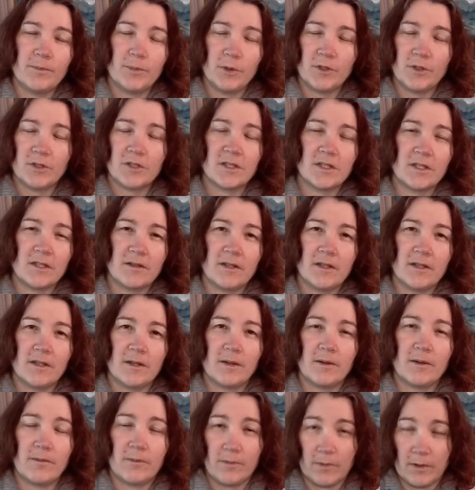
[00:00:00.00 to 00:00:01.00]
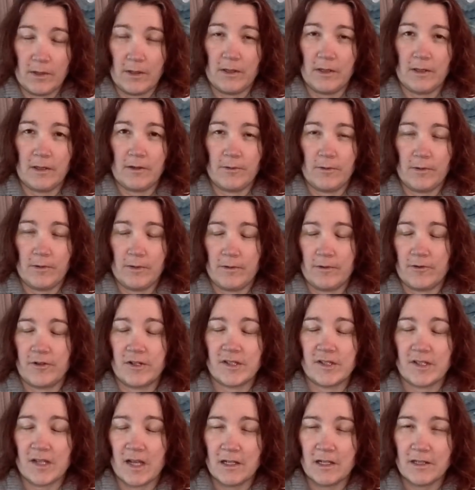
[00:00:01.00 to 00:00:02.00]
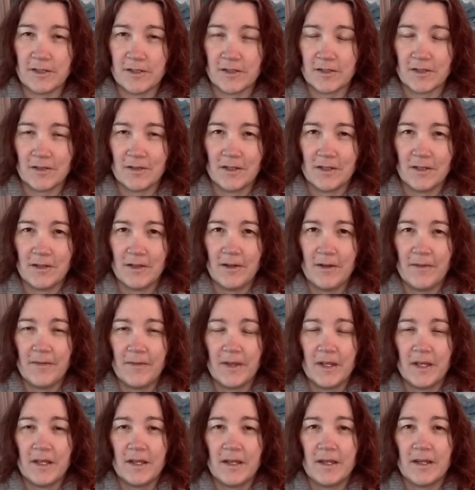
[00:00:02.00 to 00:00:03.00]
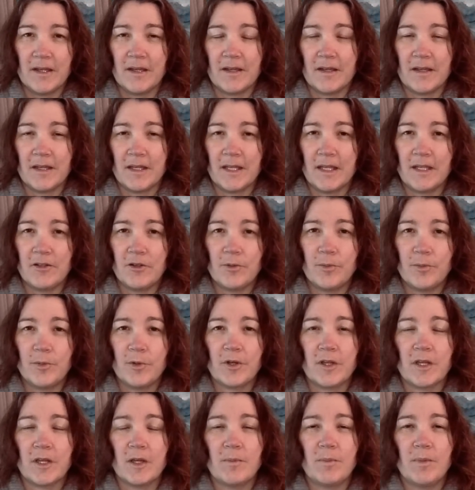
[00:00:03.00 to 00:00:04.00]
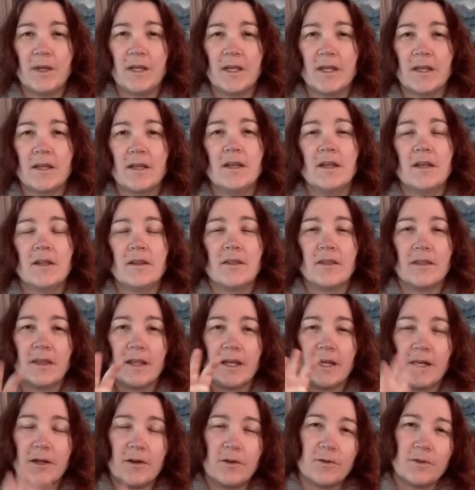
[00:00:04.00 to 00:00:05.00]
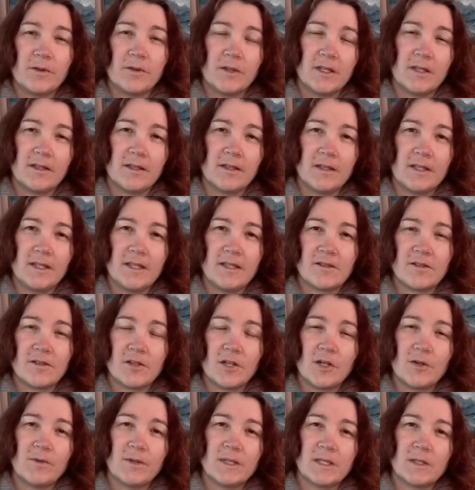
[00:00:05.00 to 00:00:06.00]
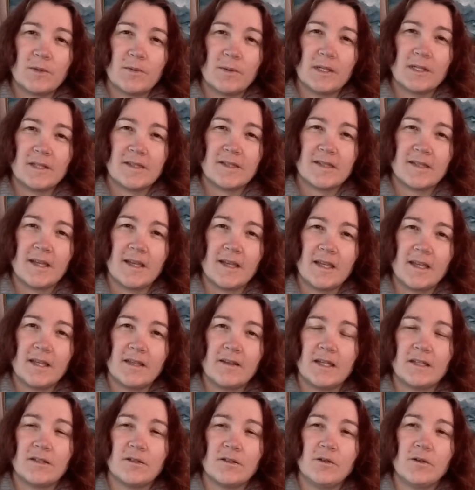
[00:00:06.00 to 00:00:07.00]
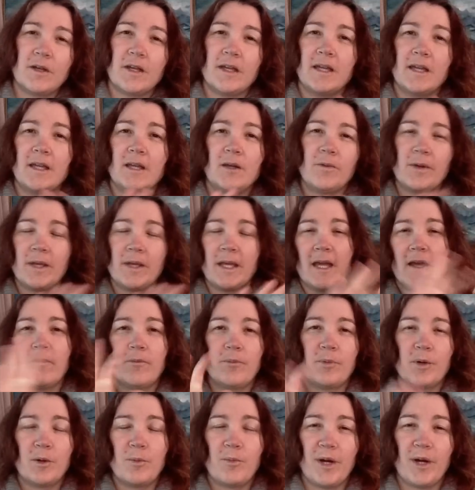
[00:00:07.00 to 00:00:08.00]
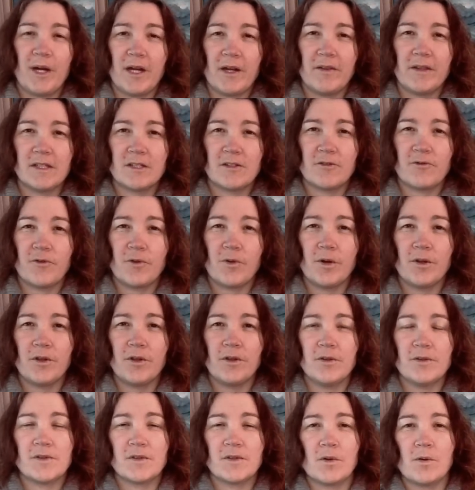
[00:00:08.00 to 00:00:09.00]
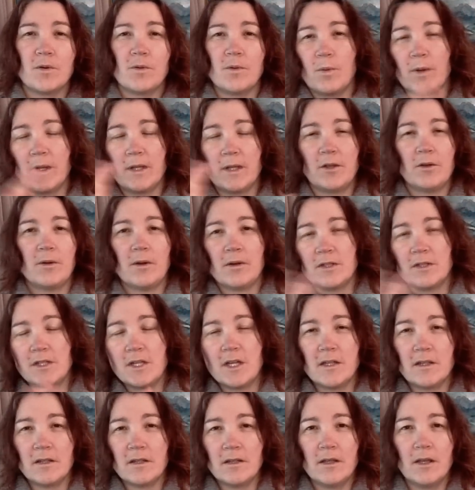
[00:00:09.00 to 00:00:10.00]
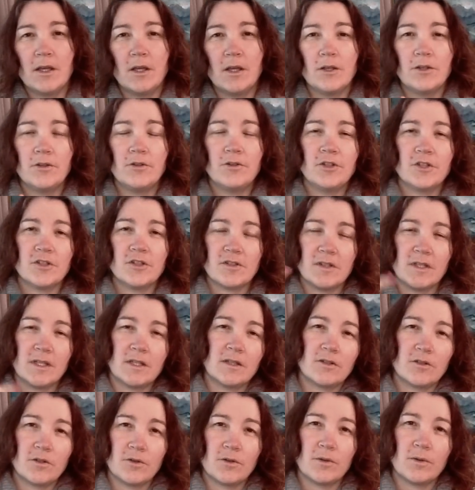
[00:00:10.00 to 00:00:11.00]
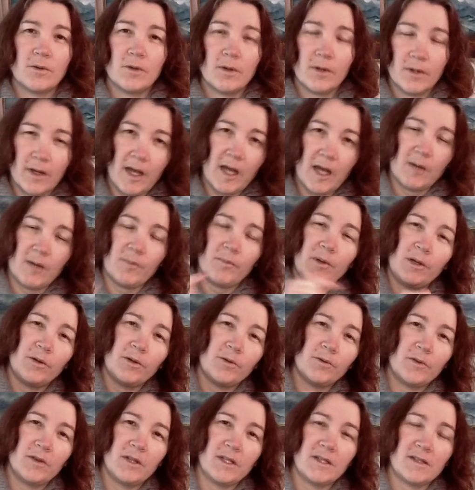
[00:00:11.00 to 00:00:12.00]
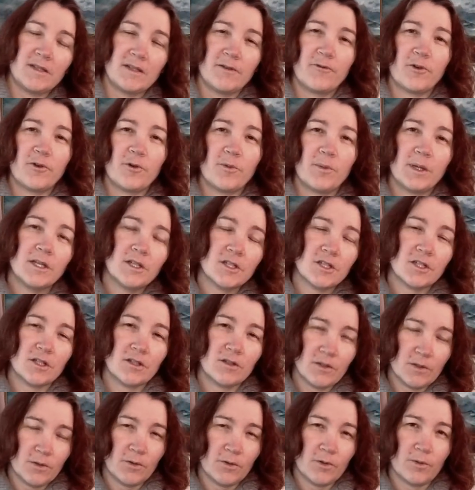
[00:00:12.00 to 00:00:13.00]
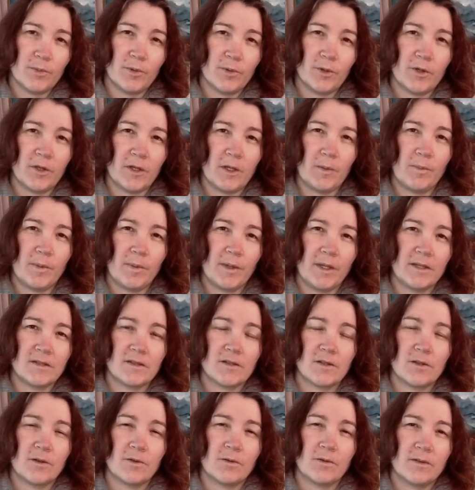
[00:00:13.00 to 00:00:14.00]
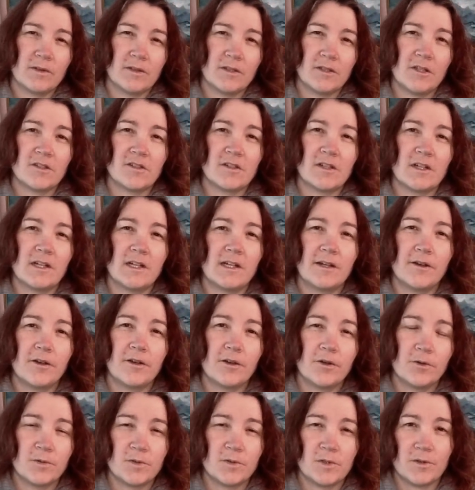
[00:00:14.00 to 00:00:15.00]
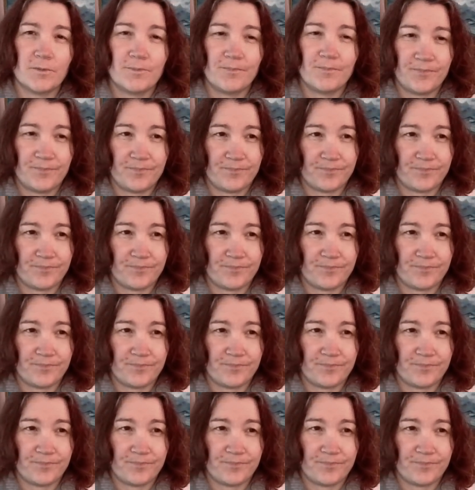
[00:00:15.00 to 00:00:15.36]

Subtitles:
booked the result in your bookkeeping, now the e-service will say that, okay, we have prepared this for you. So when you are done, you just need to upload this information to your bookkeeping. So just a little note